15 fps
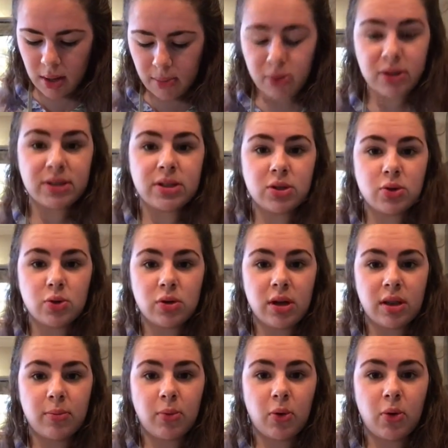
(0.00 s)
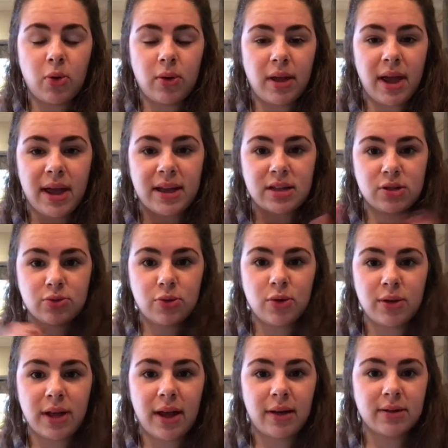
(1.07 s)
put this into another bowl and roll
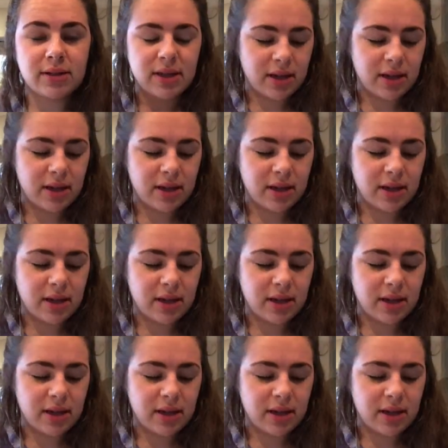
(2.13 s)
it out